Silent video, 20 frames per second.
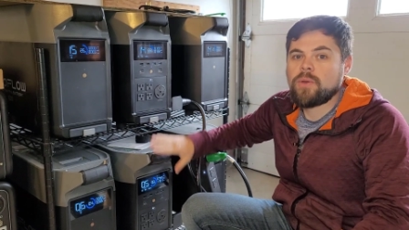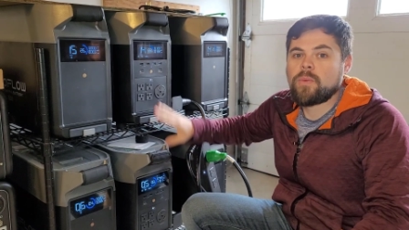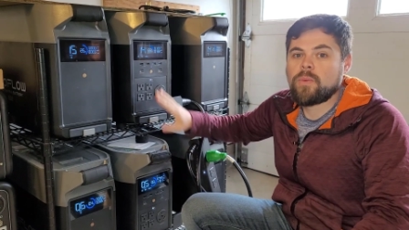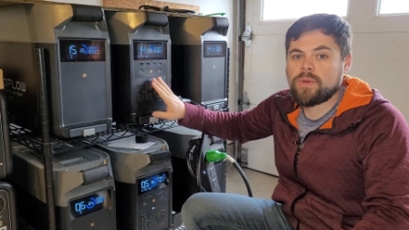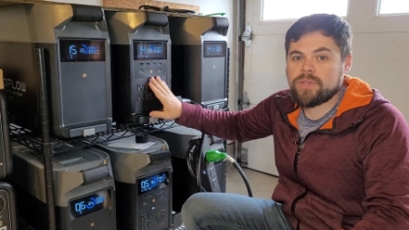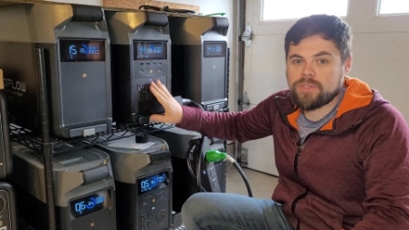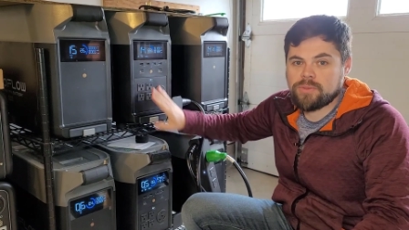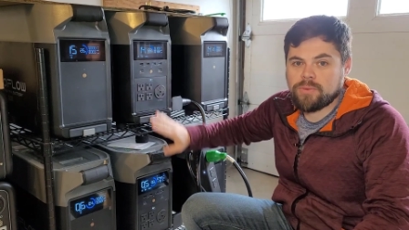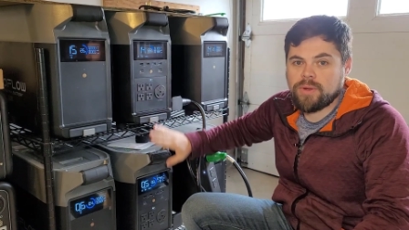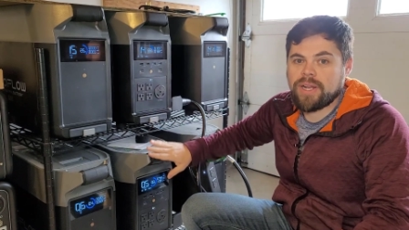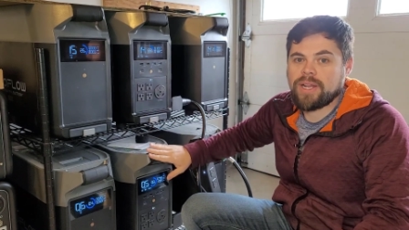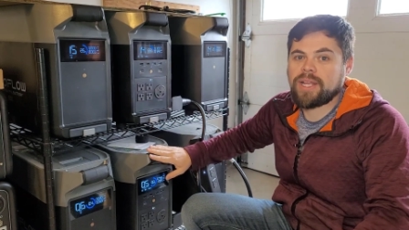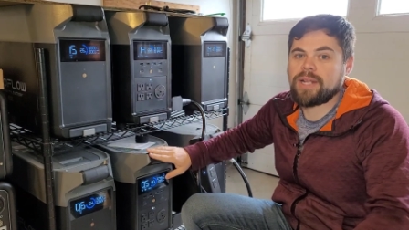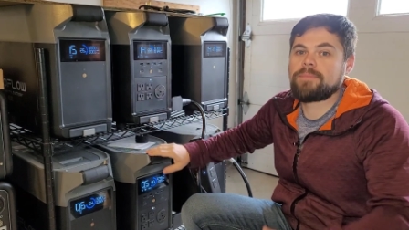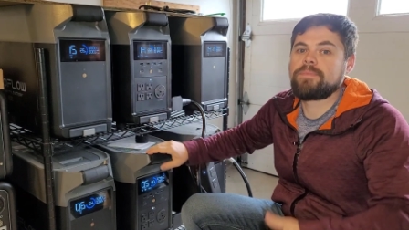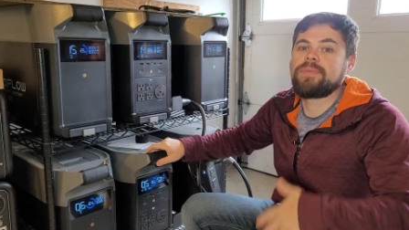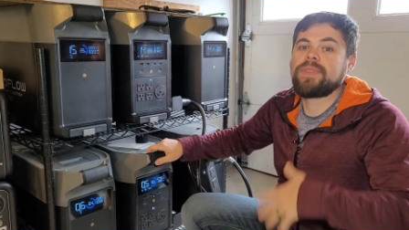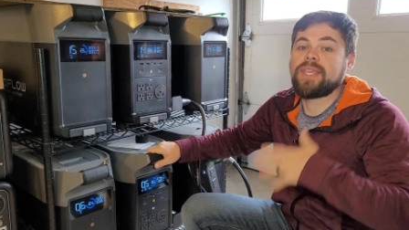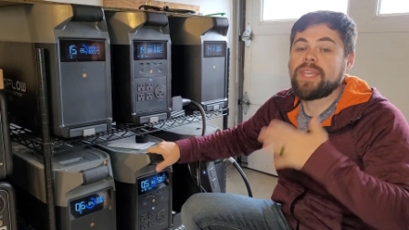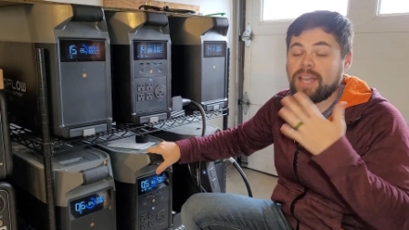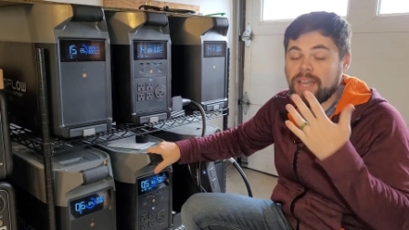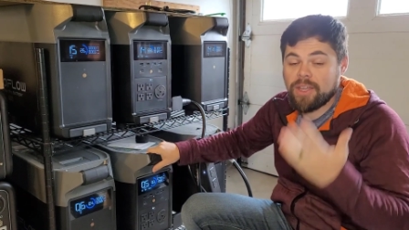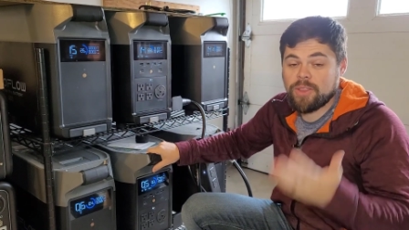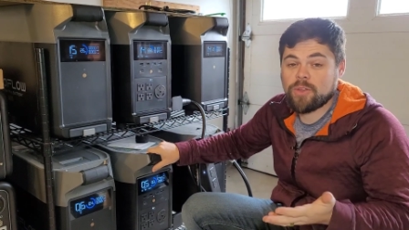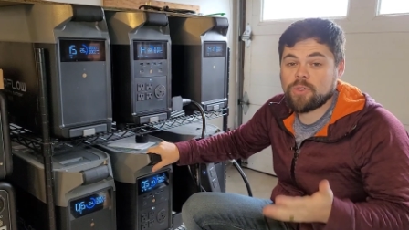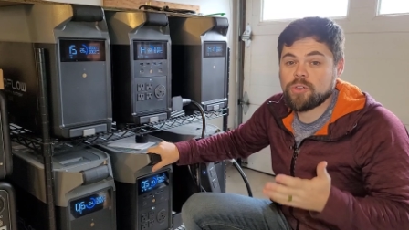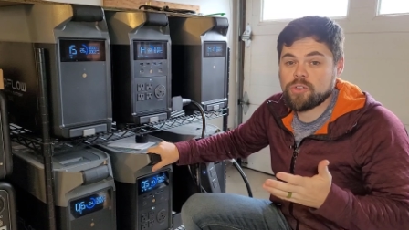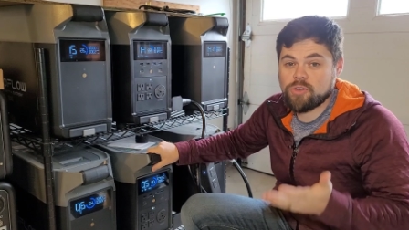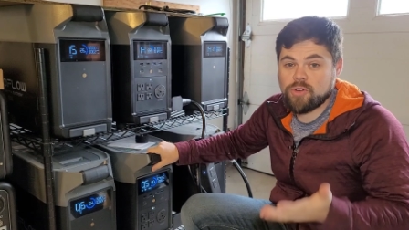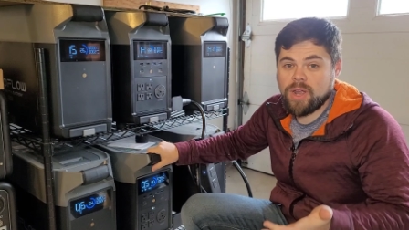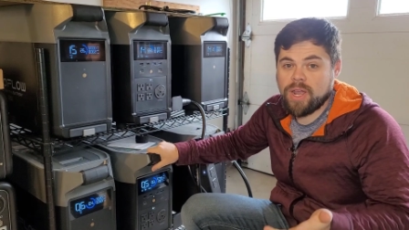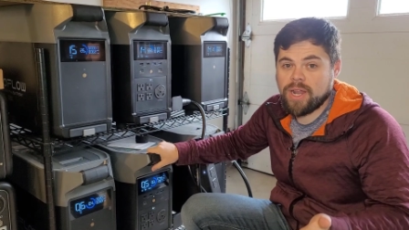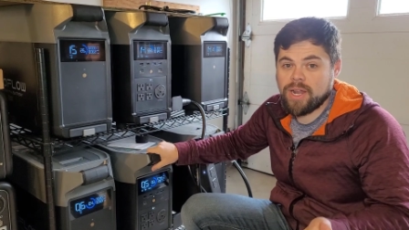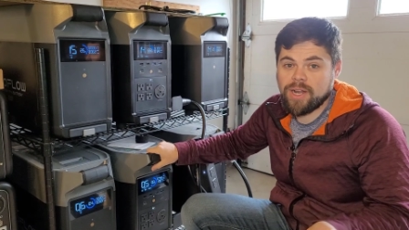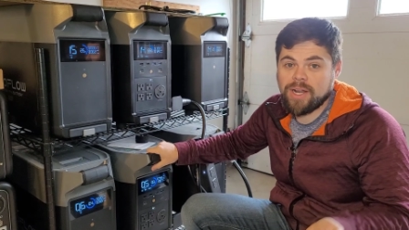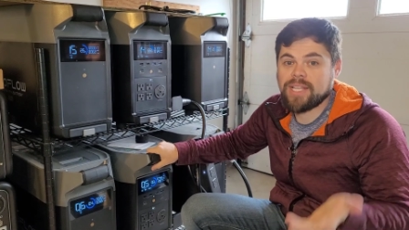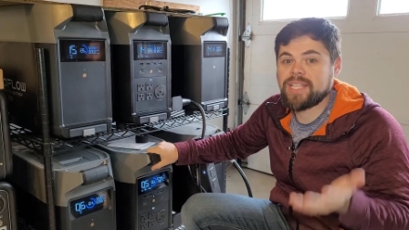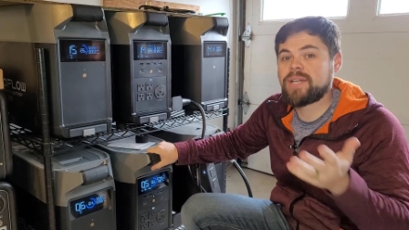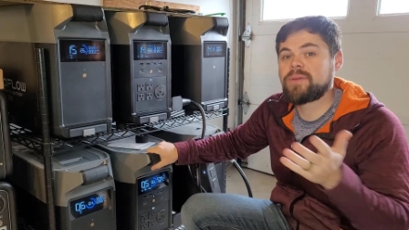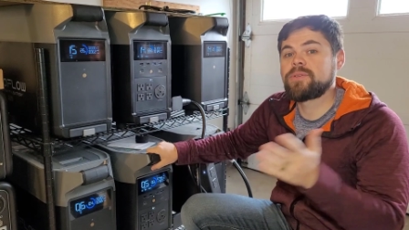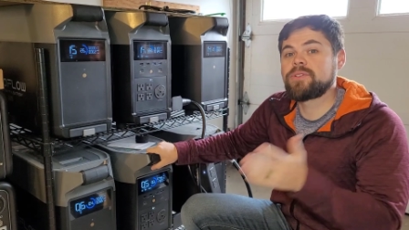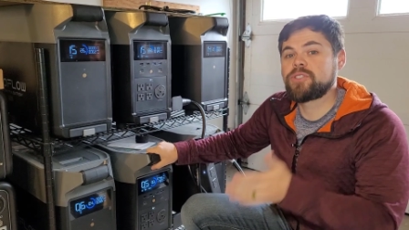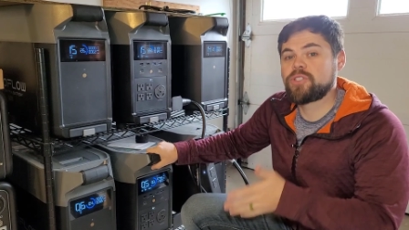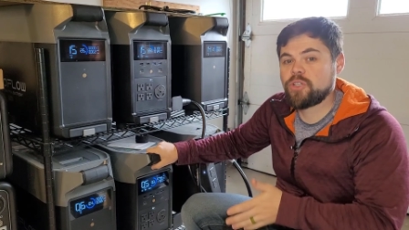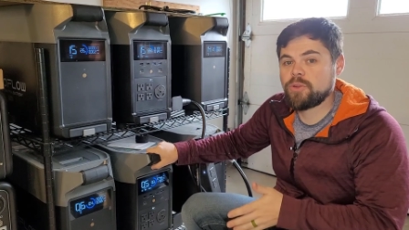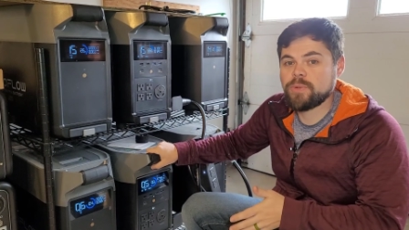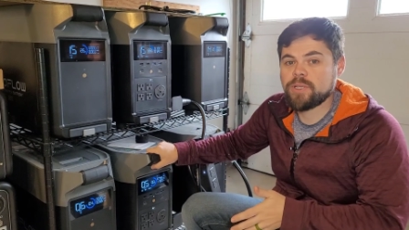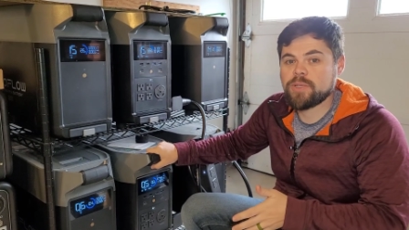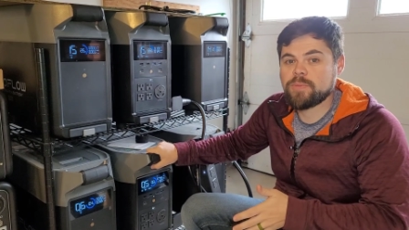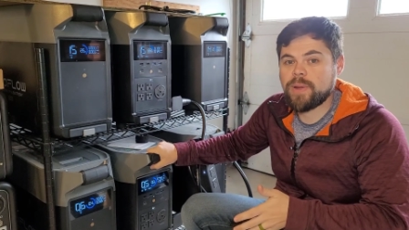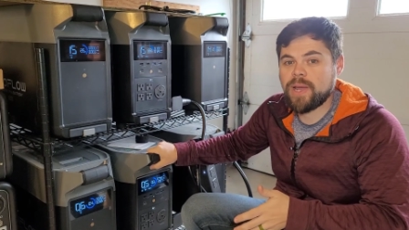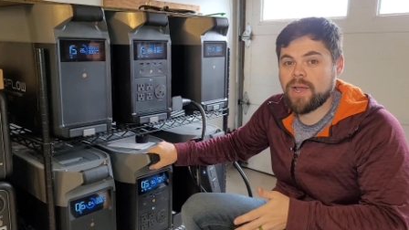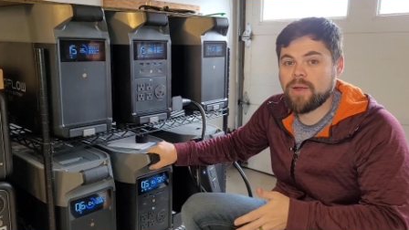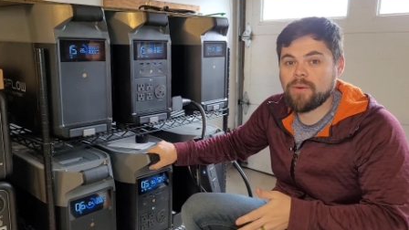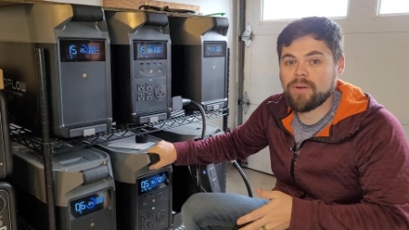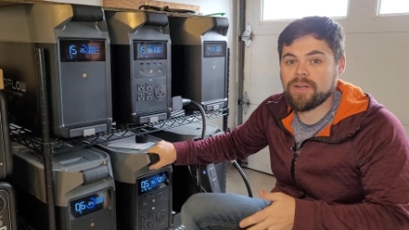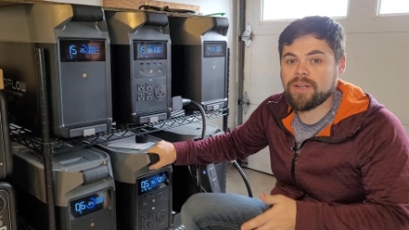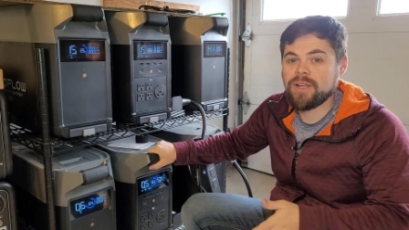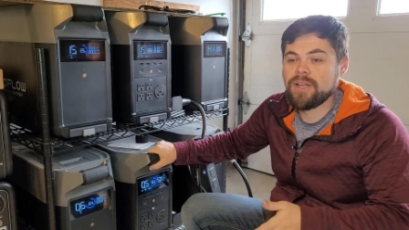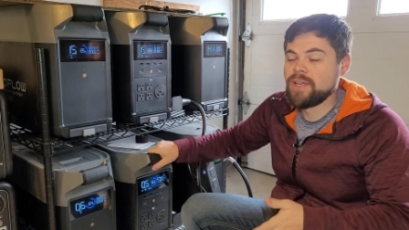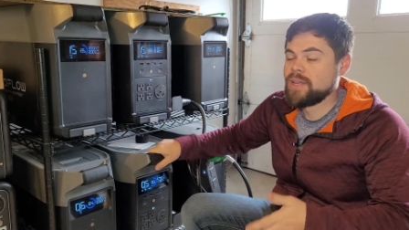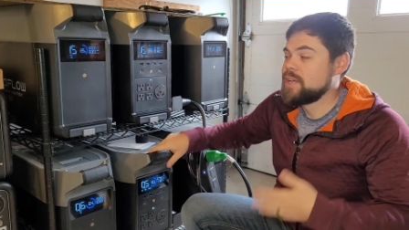was running the other dryer and that was too much power.